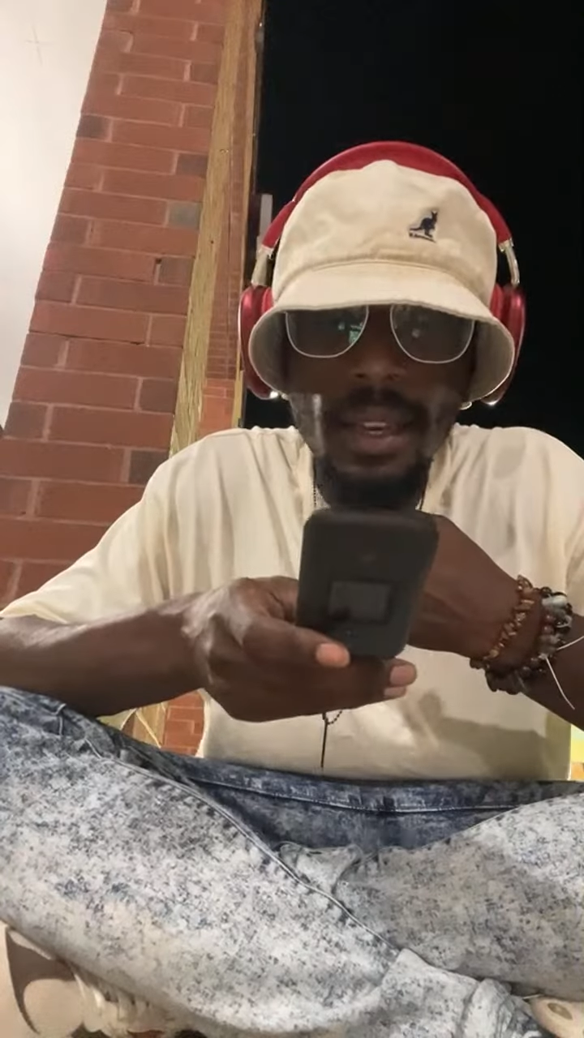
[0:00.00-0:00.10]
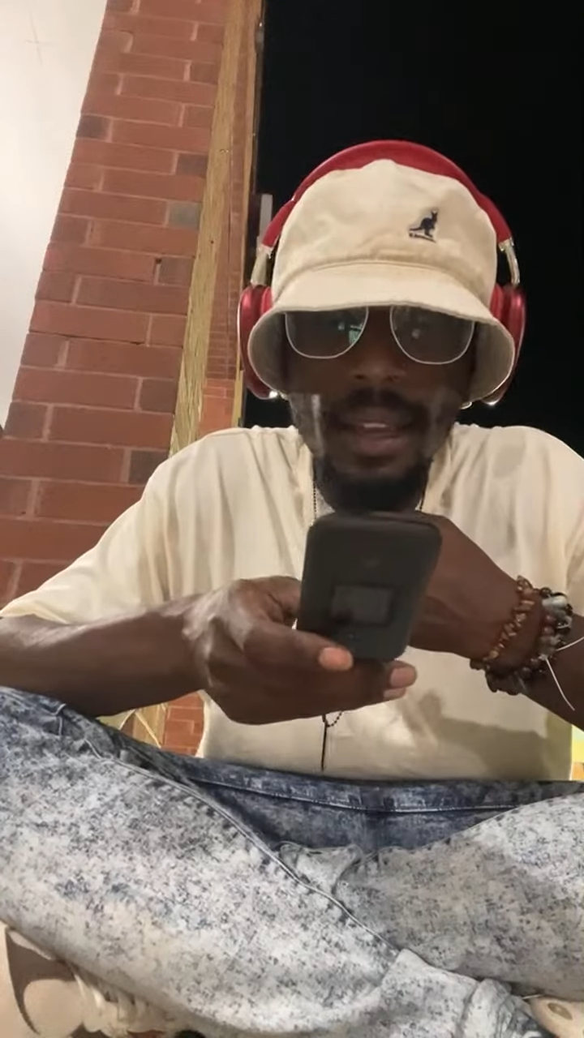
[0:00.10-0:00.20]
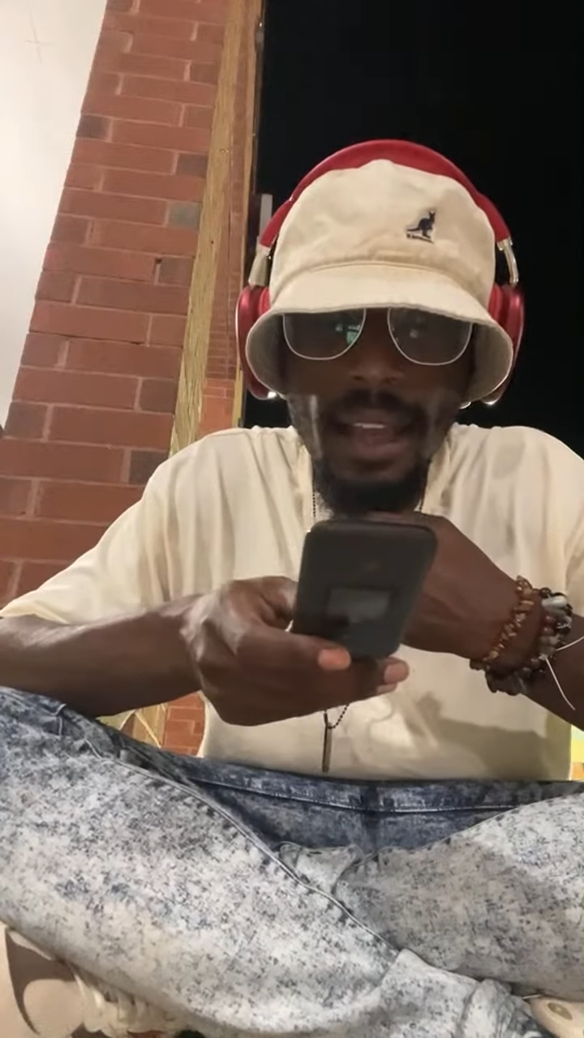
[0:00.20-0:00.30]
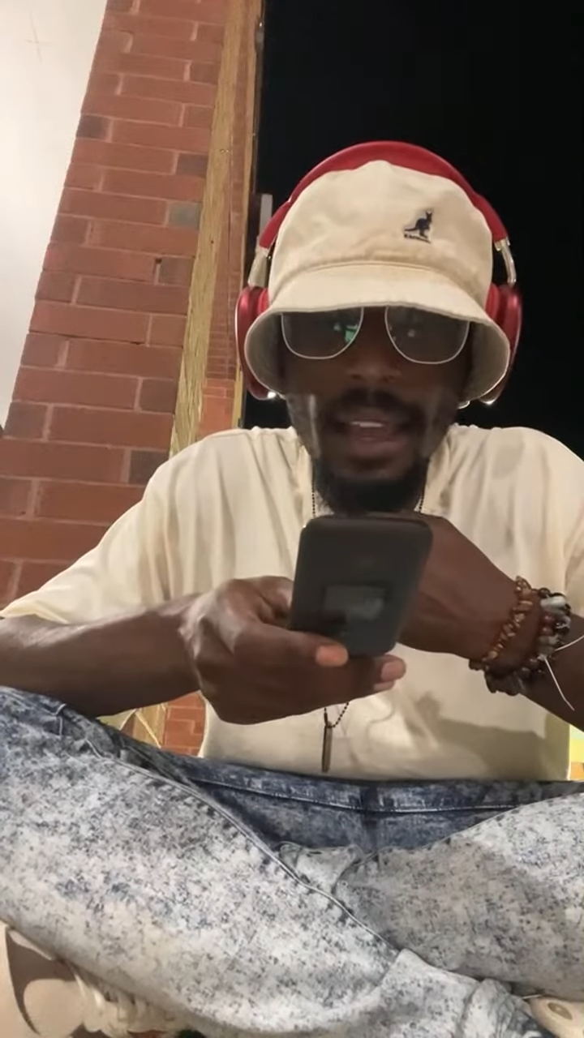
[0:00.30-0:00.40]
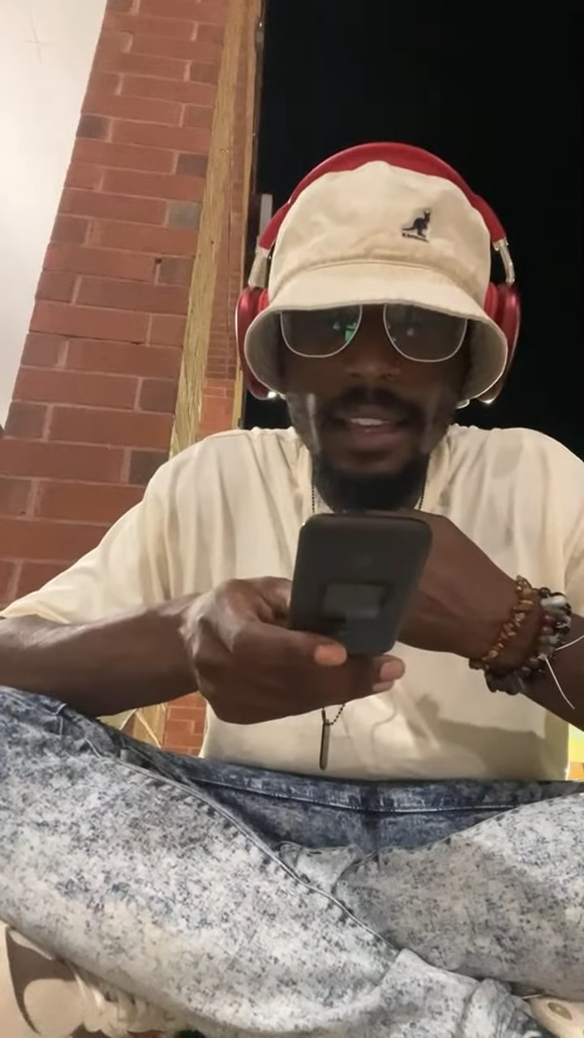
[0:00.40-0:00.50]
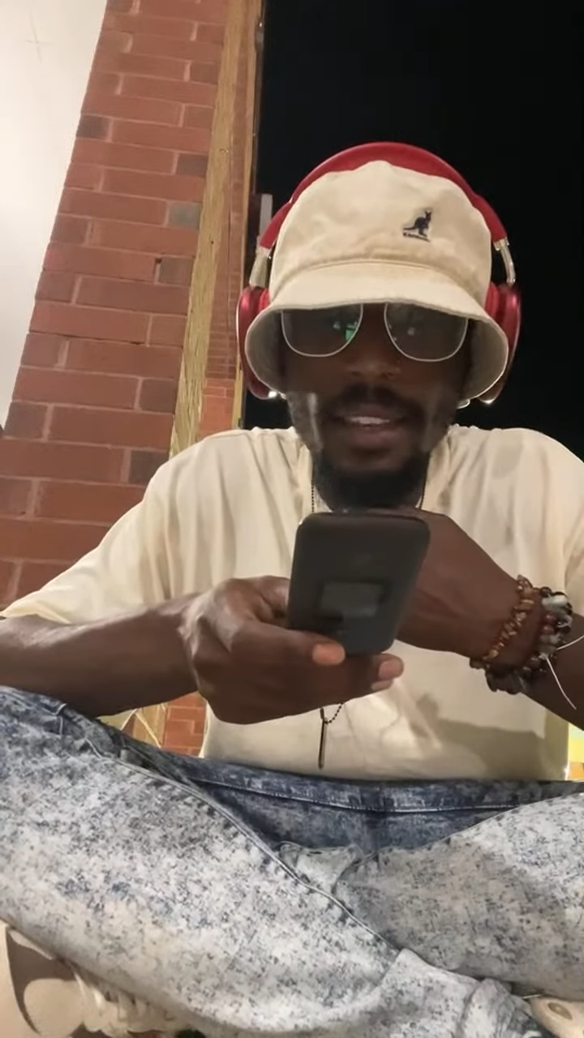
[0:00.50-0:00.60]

Thank